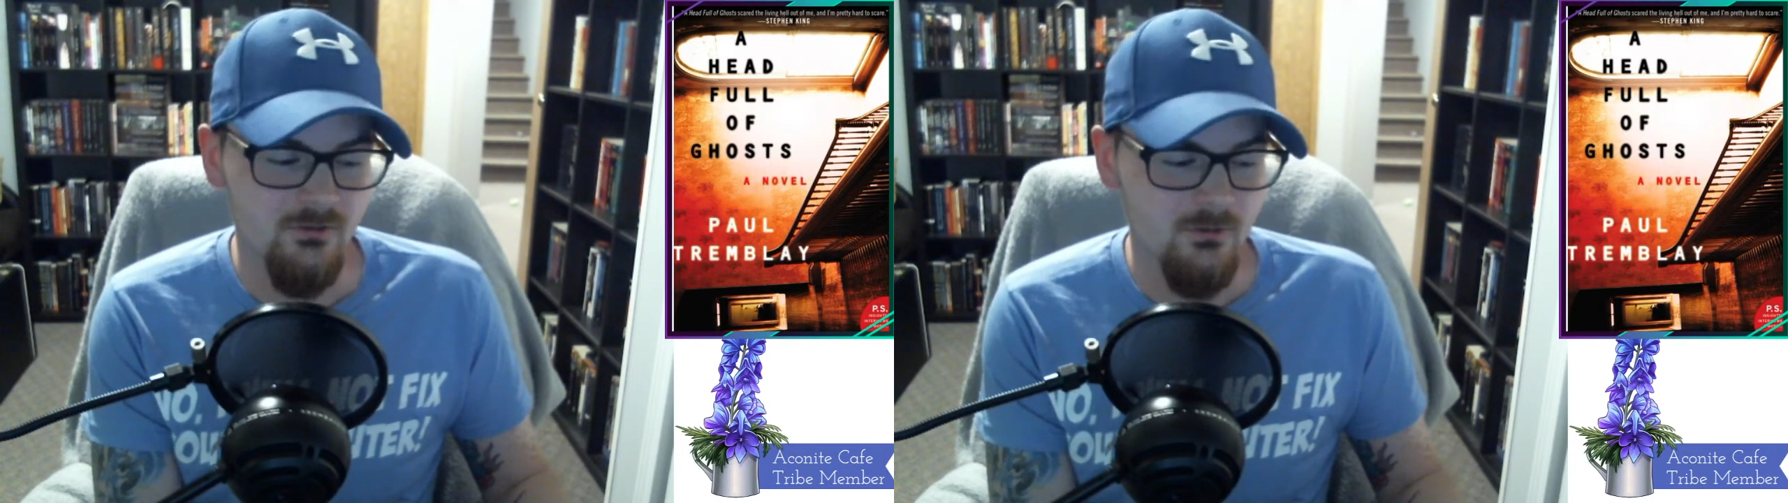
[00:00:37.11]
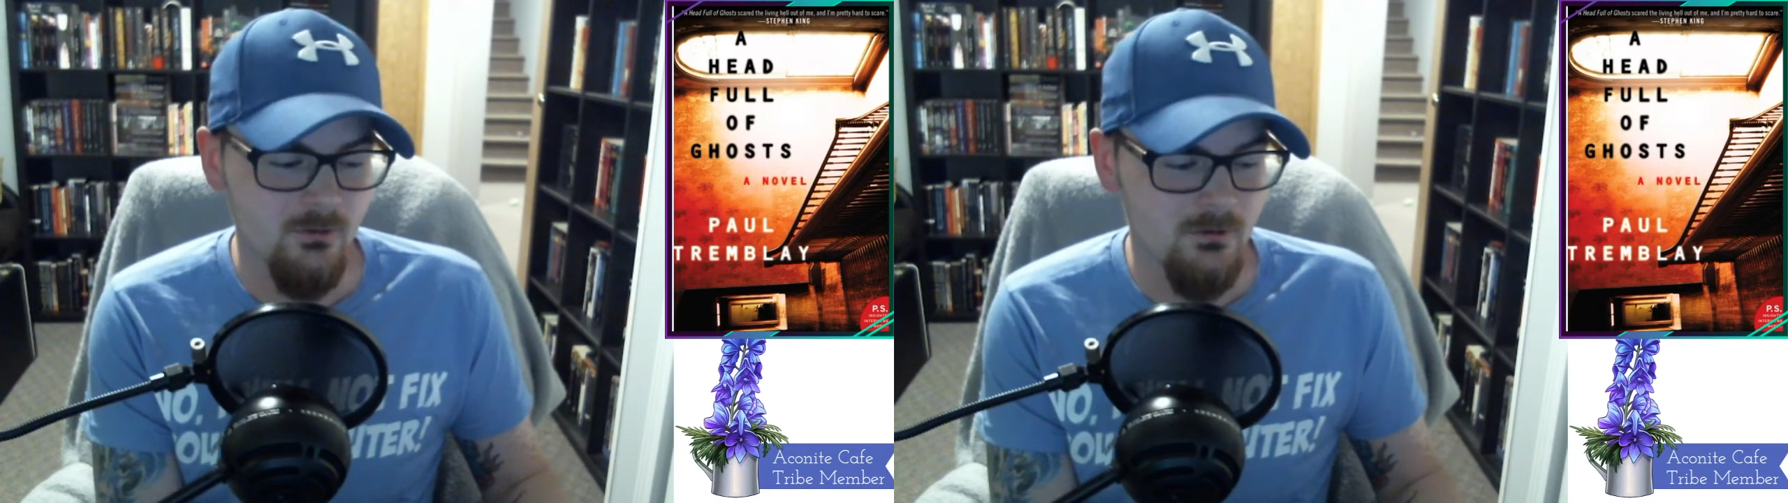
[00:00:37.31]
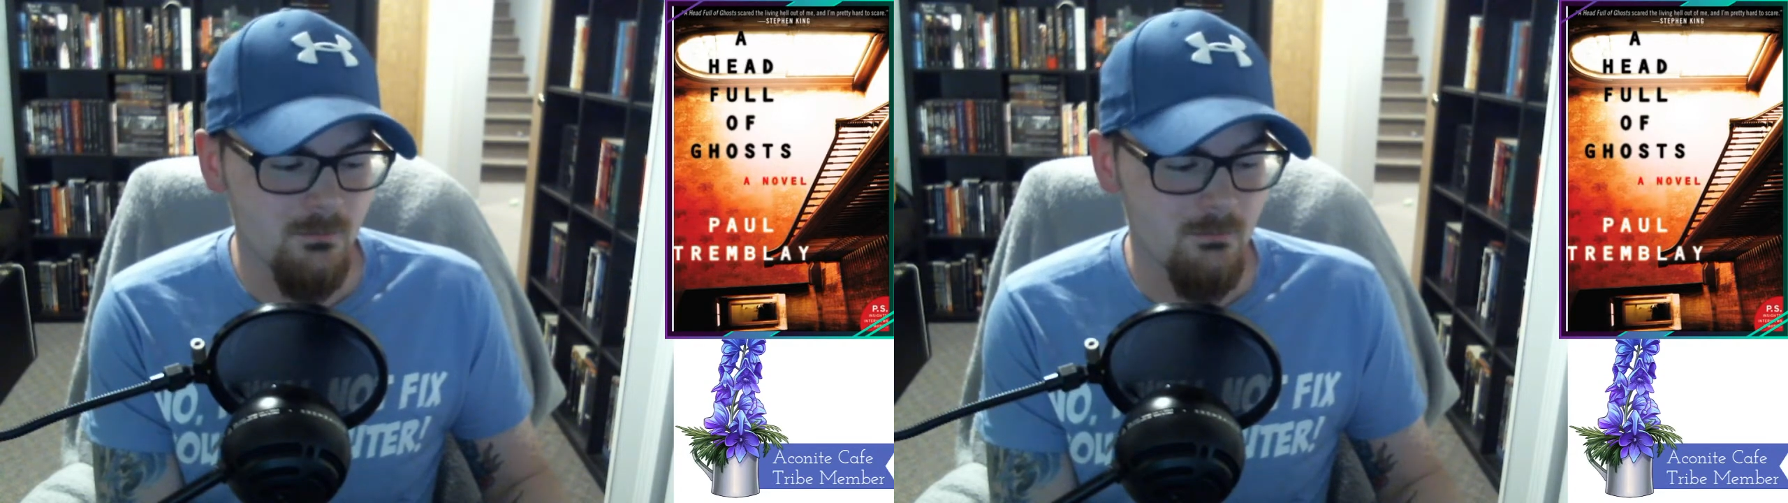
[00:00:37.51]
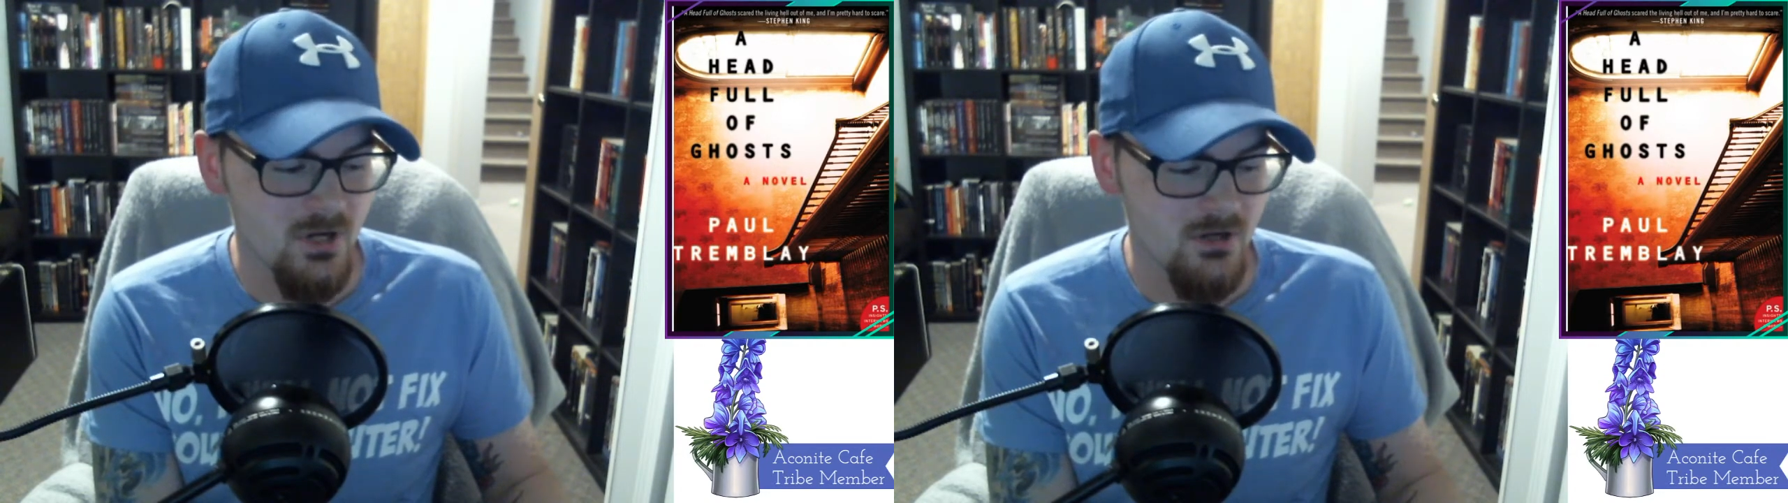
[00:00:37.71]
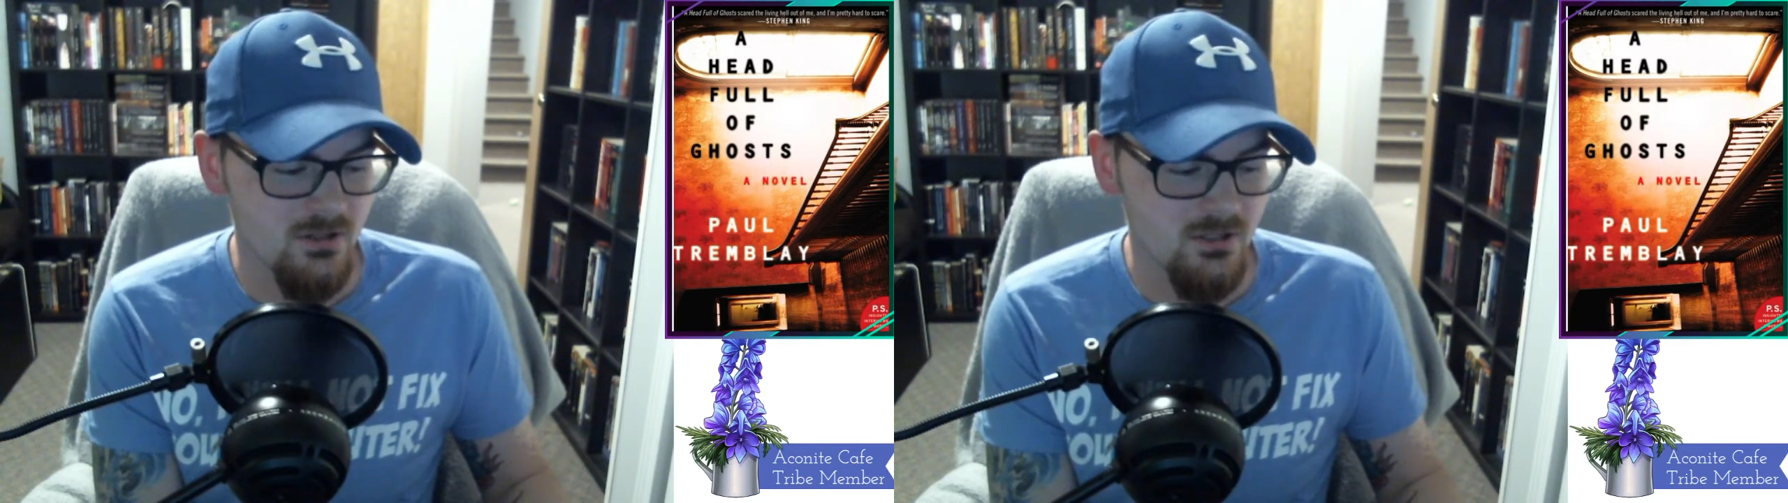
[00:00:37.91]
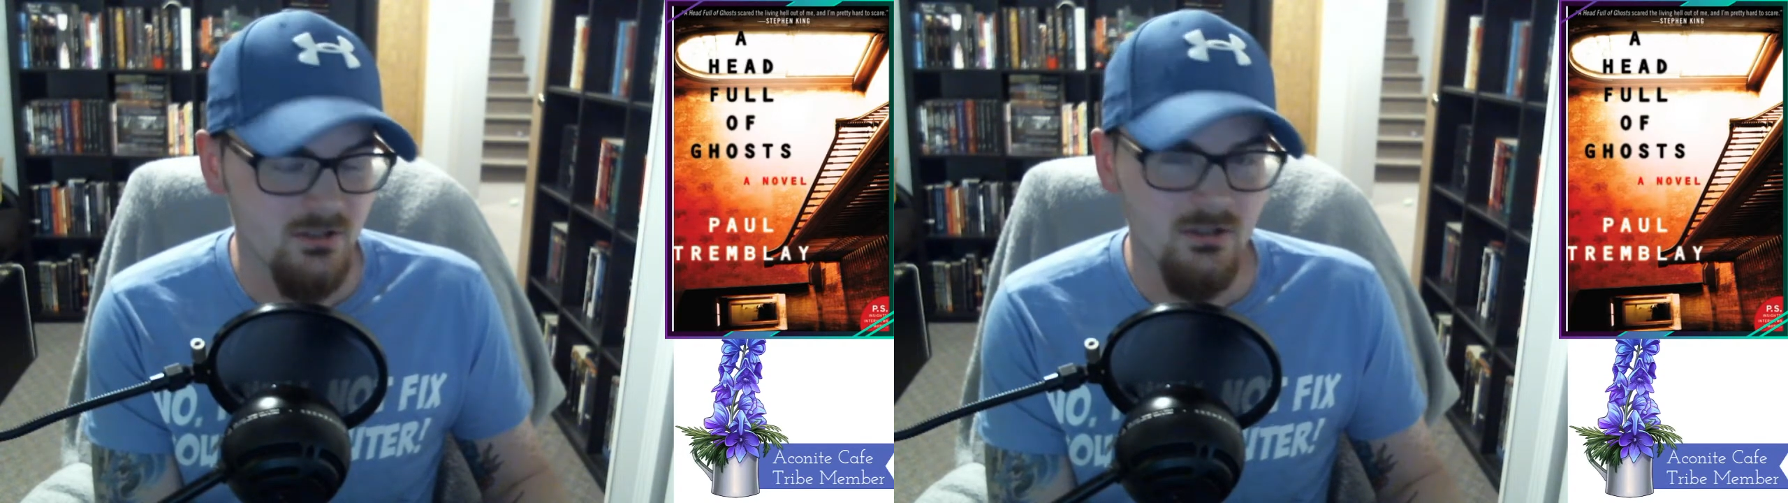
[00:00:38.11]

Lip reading: or Mary.